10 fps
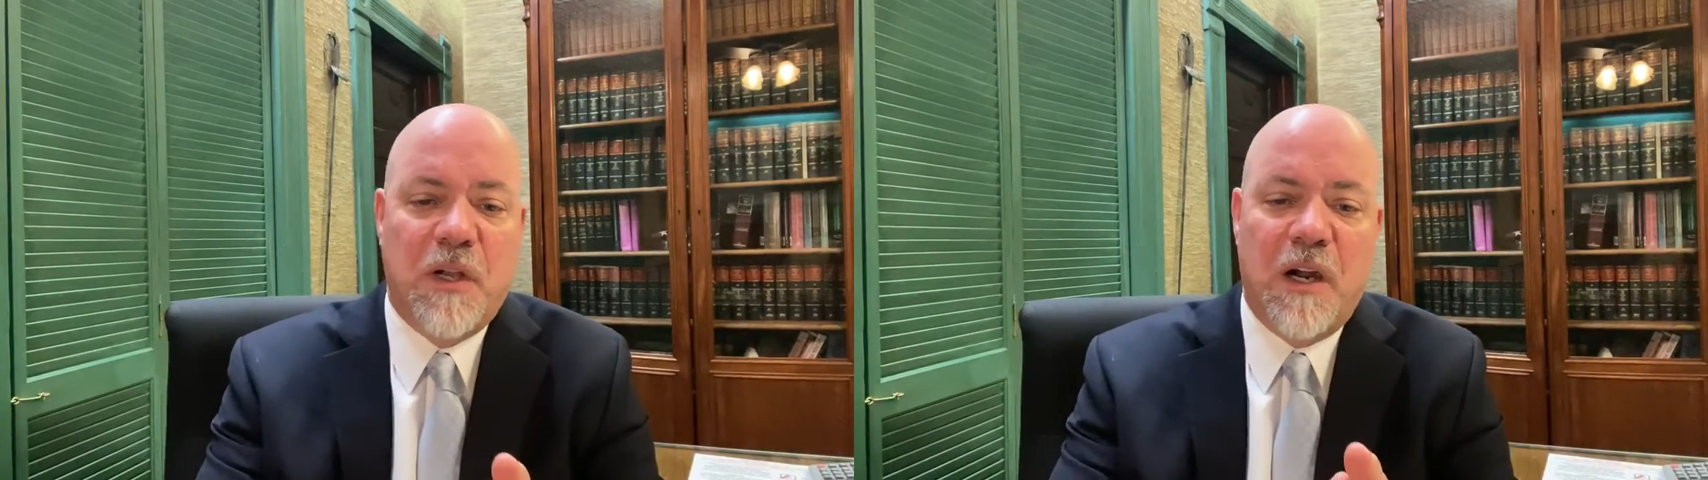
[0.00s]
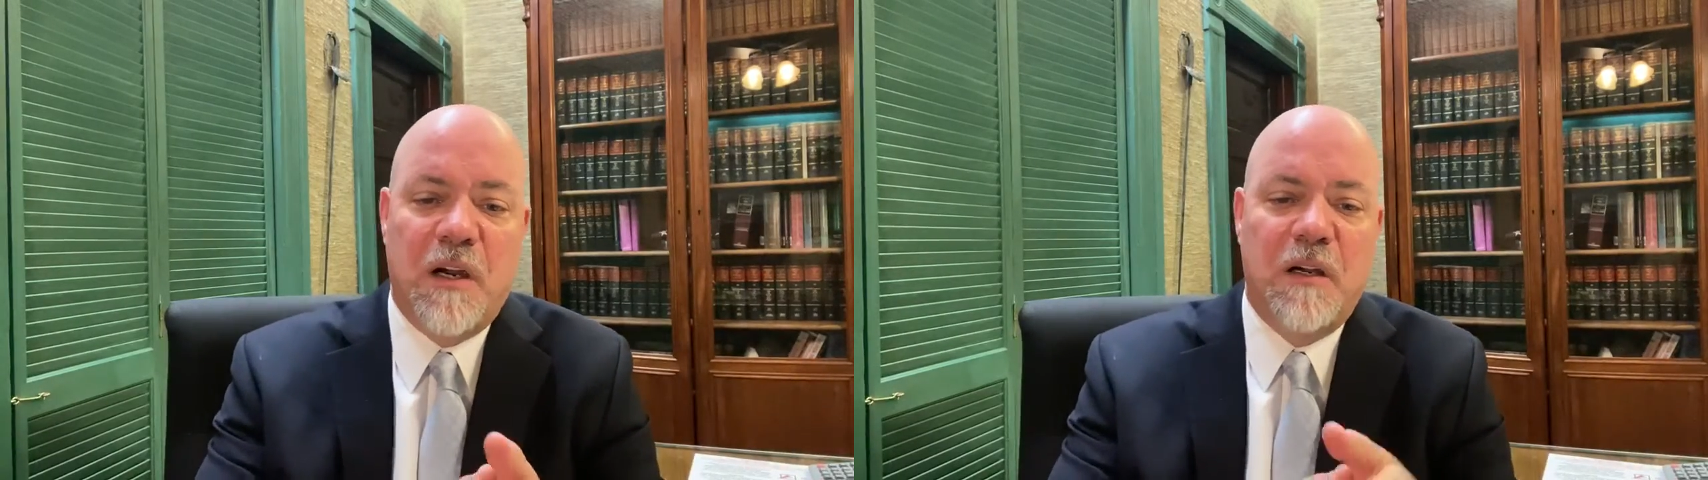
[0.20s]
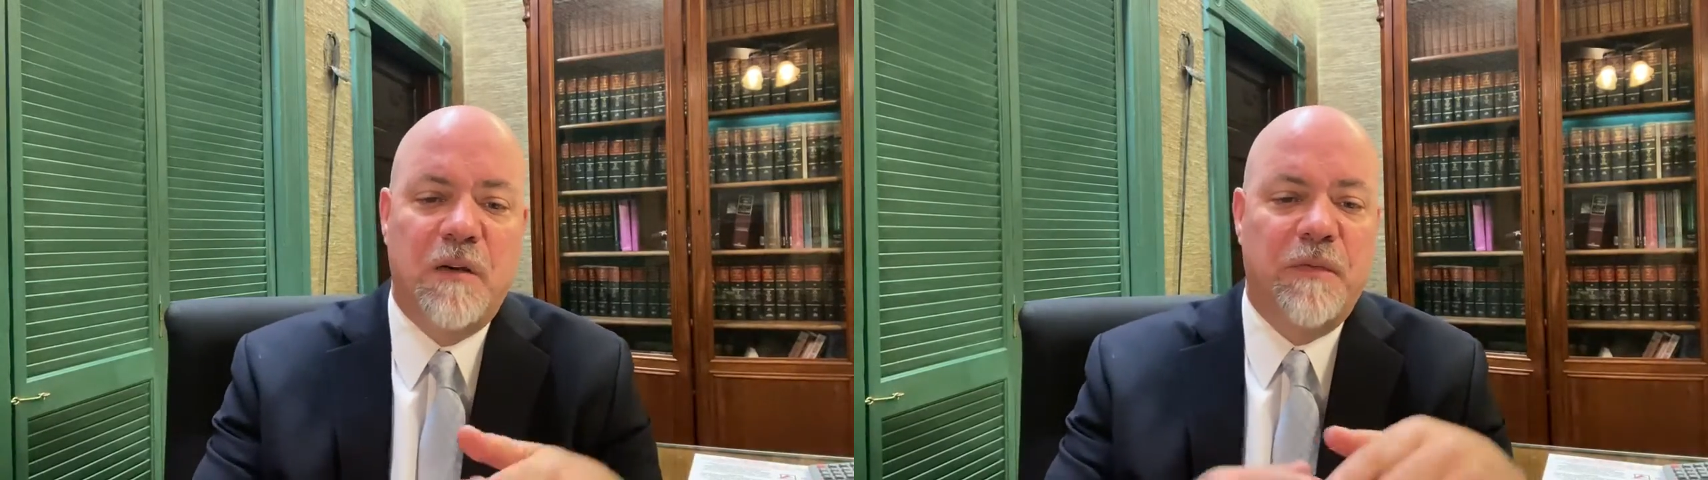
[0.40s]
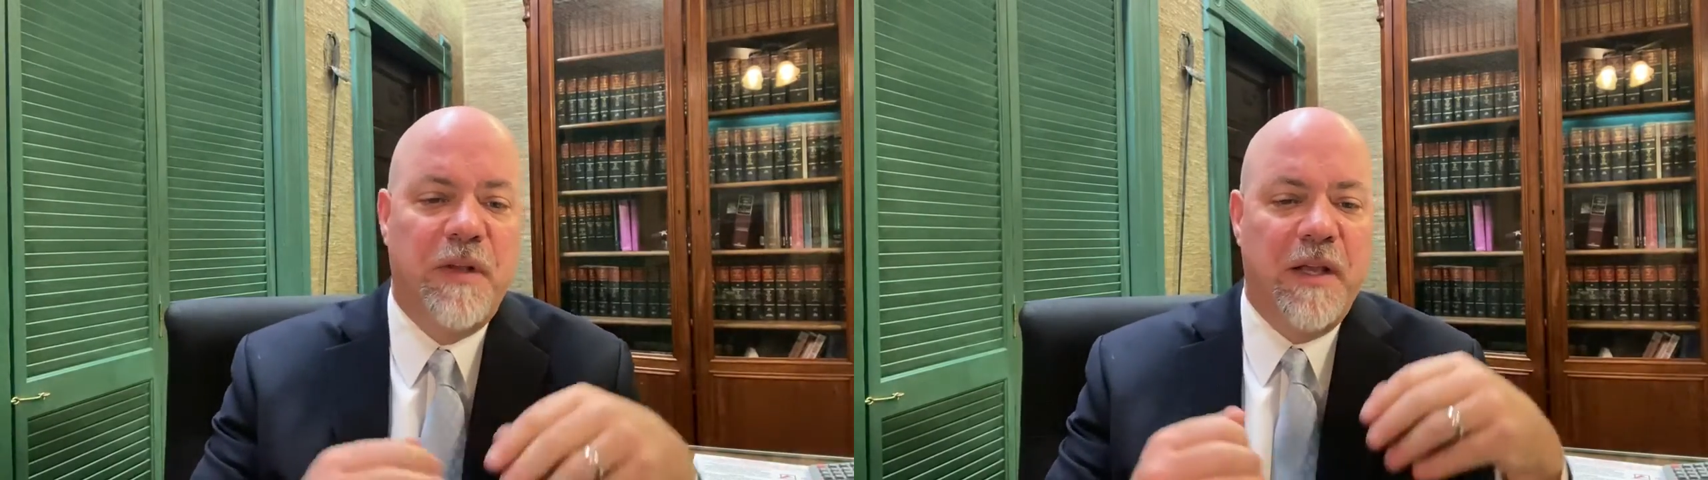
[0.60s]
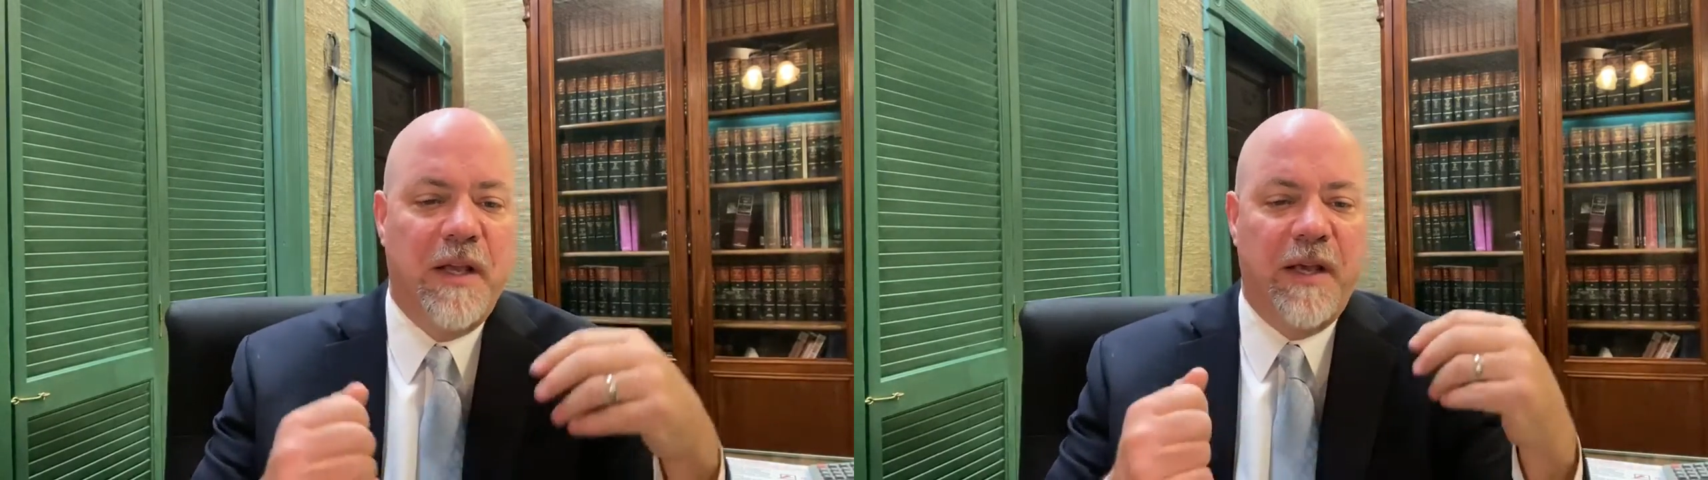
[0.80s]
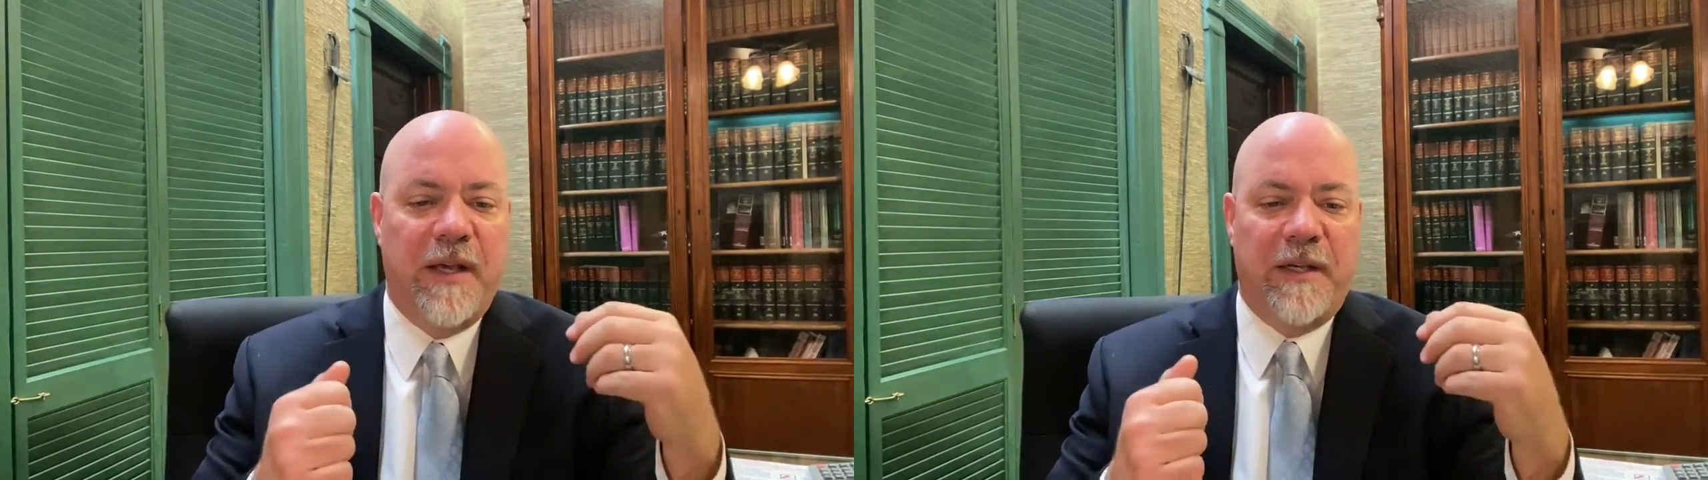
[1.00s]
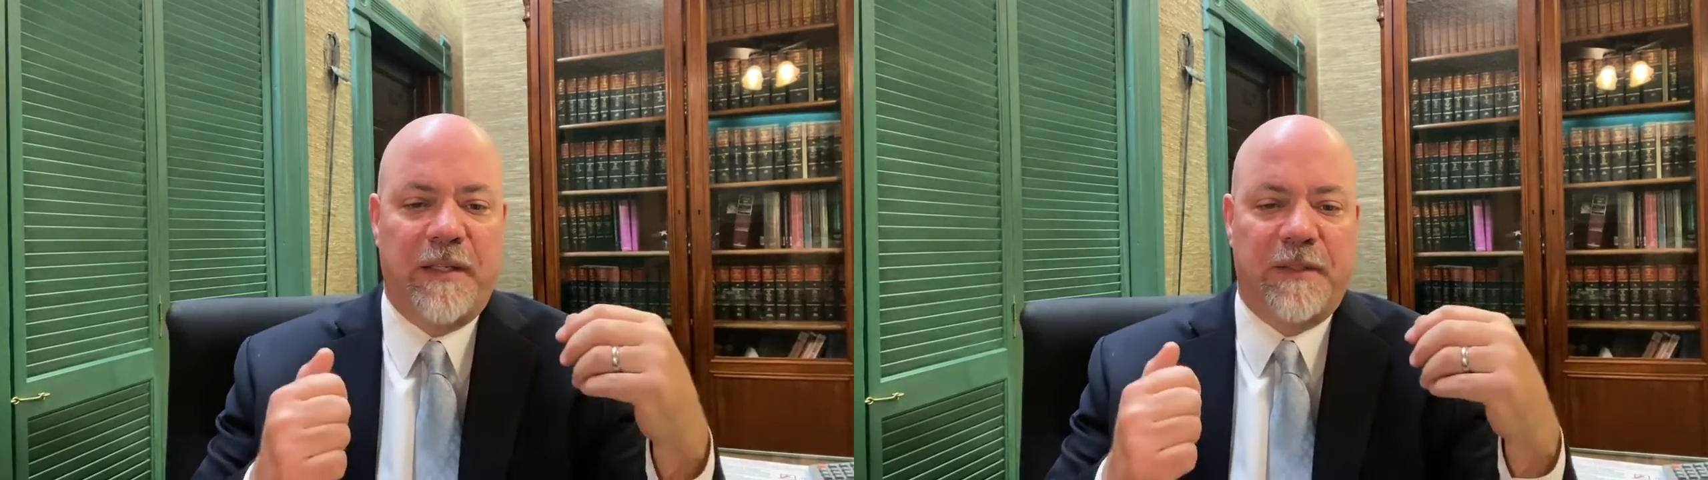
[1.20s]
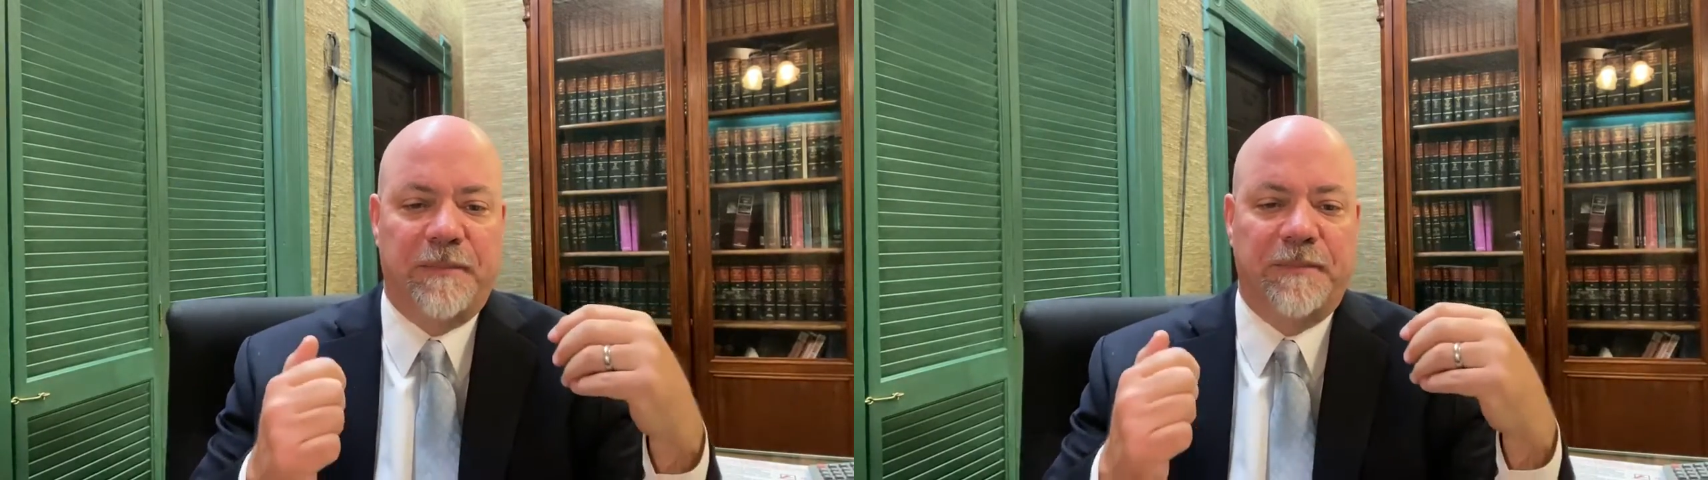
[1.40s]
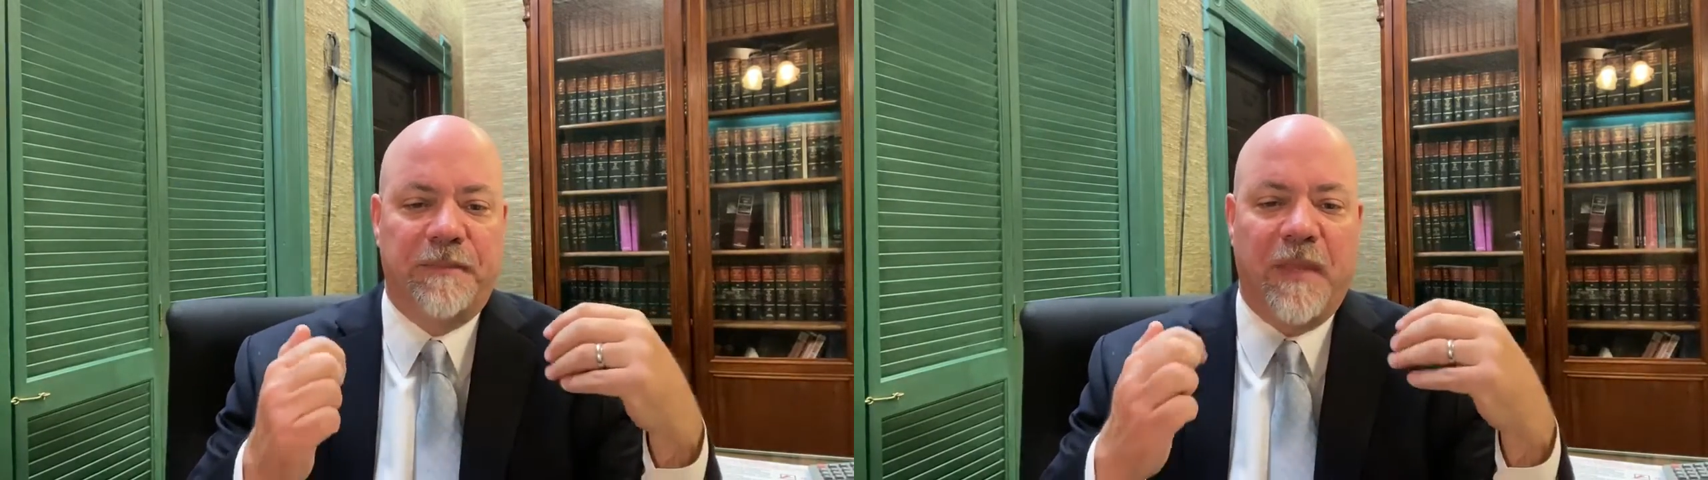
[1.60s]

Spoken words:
curve, the